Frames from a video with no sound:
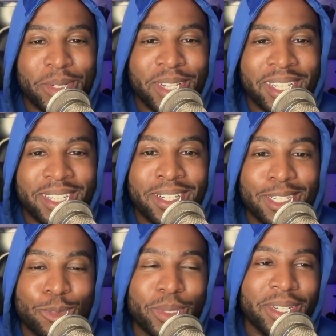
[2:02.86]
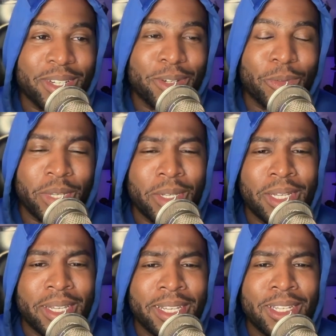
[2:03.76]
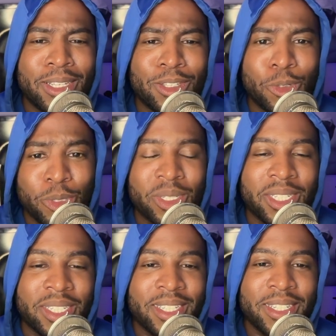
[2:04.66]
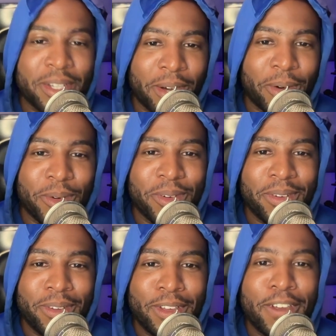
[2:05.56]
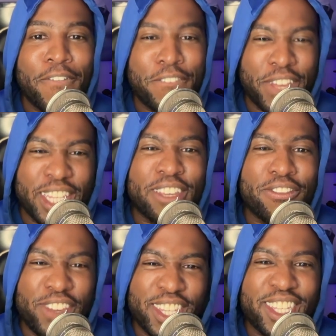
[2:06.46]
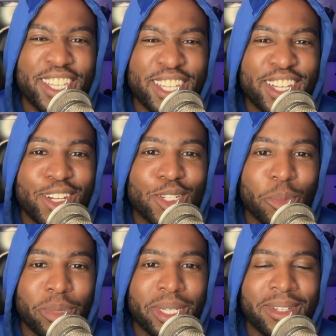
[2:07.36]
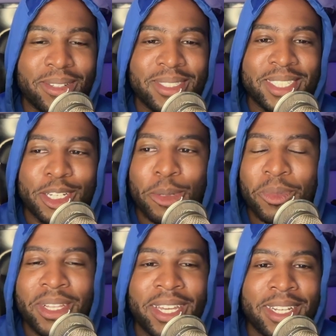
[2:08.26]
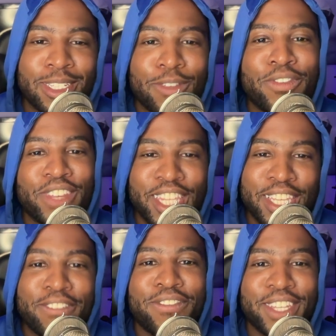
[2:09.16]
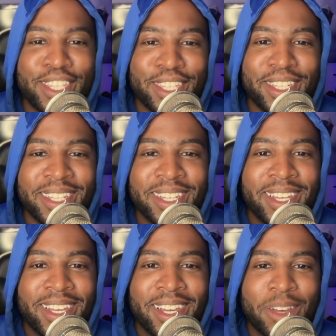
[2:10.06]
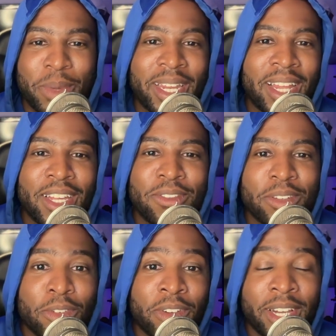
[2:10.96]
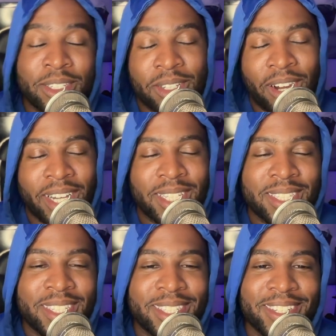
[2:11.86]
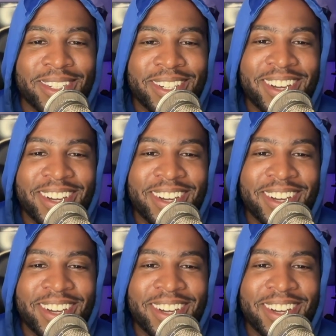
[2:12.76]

like to hear this, but we usually go 50-50 on the bills. Yup, ladies, 50-50. May that love never find you. All right, stay single.